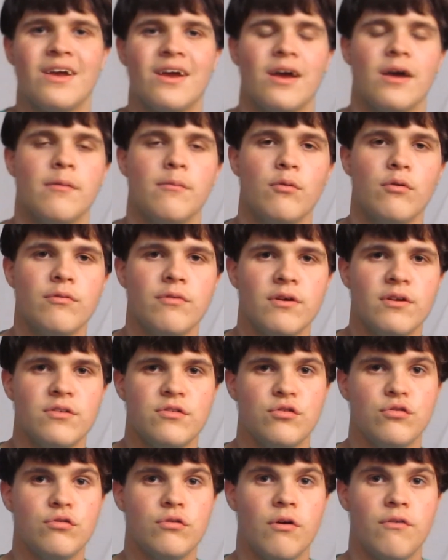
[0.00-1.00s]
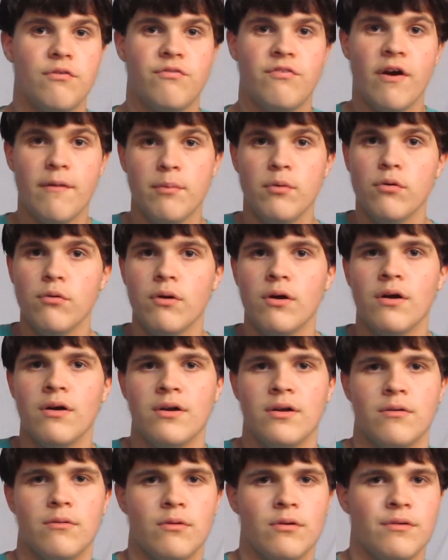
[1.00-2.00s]
and move into
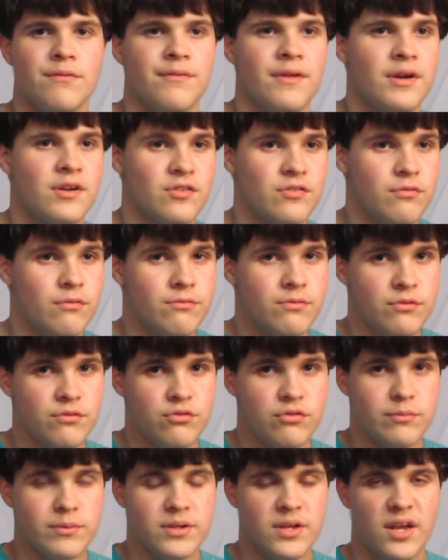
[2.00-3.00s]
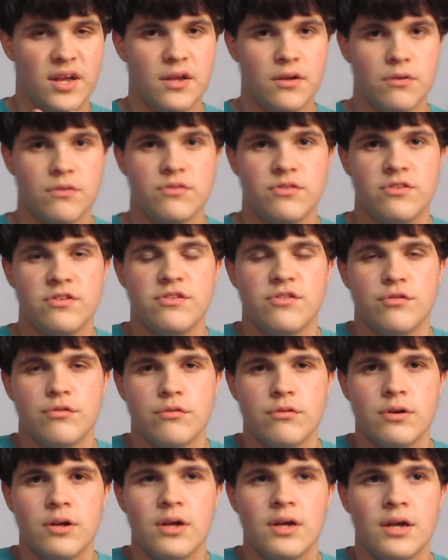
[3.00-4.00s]
February, where the next review should be Hail
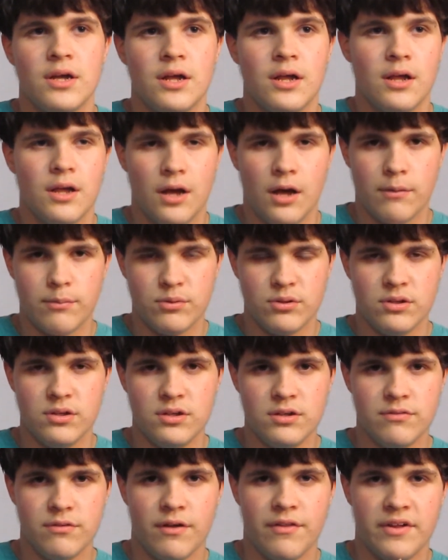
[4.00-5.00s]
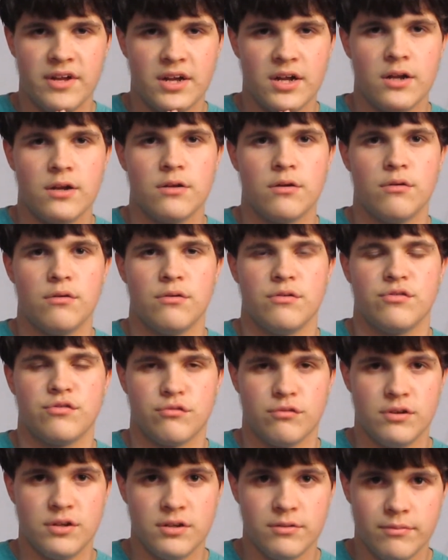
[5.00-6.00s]
Caesar, I believe. I think I'm gonna go to a
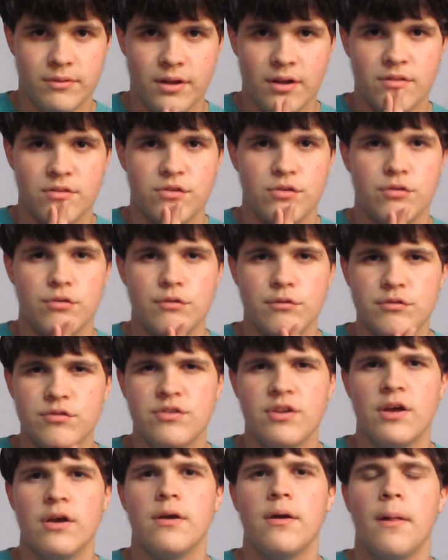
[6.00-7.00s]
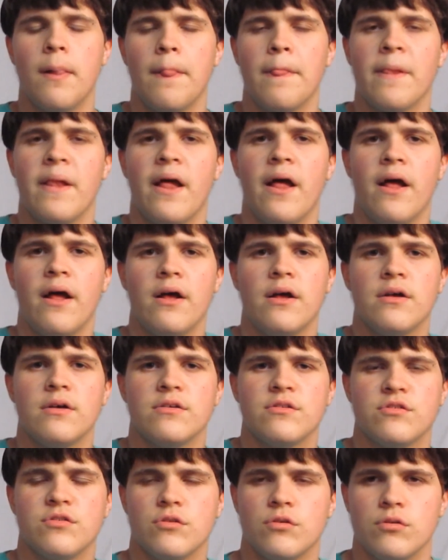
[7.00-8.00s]
screening of that on Tuesday.
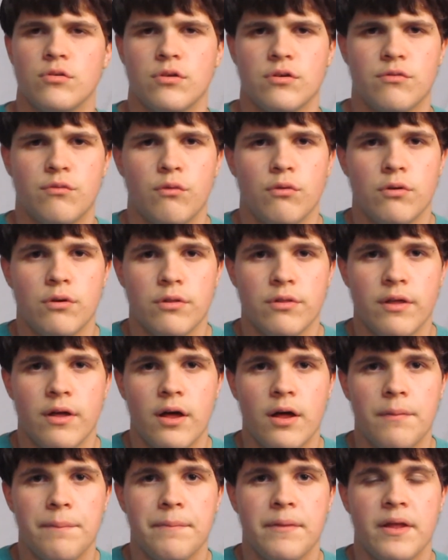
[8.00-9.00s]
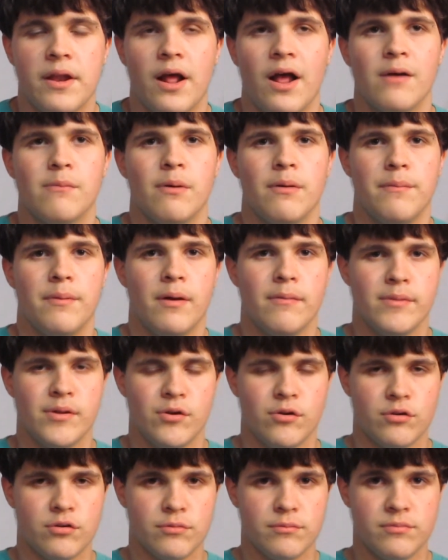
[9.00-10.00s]
So look forward to that, and I have my
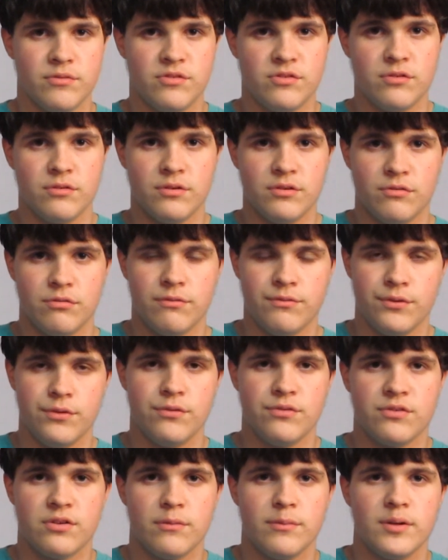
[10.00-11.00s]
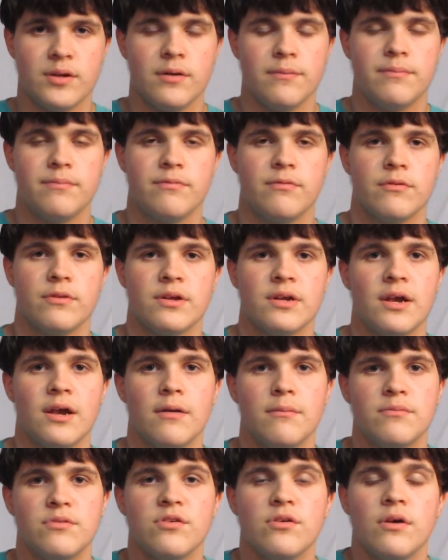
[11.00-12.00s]
Batman Arkham series reviews coming up for the
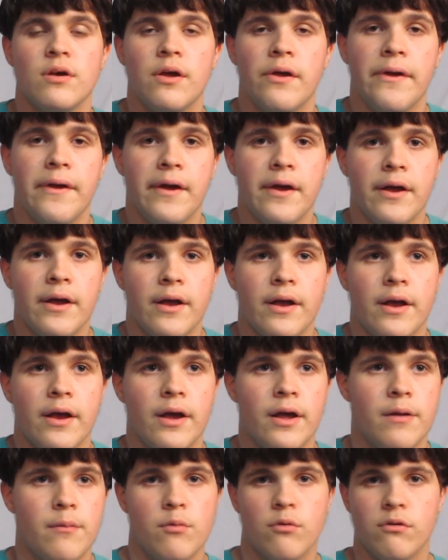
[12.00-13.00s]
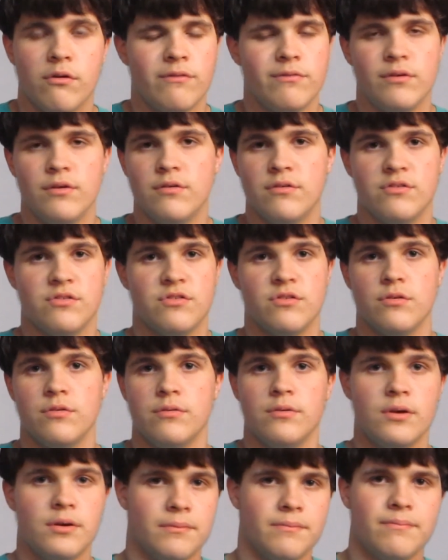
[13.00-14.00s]
games, and more reviews,
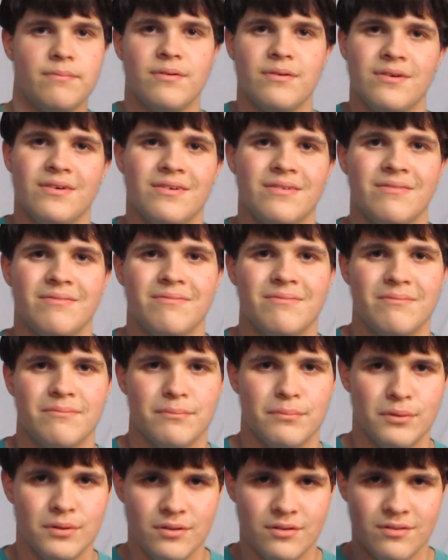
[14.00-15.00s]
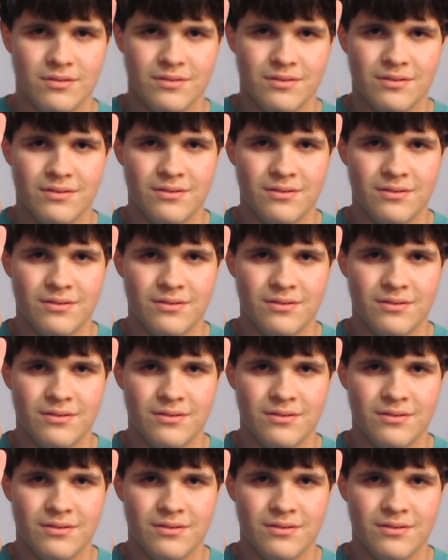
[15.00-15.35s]
so yeah, peace.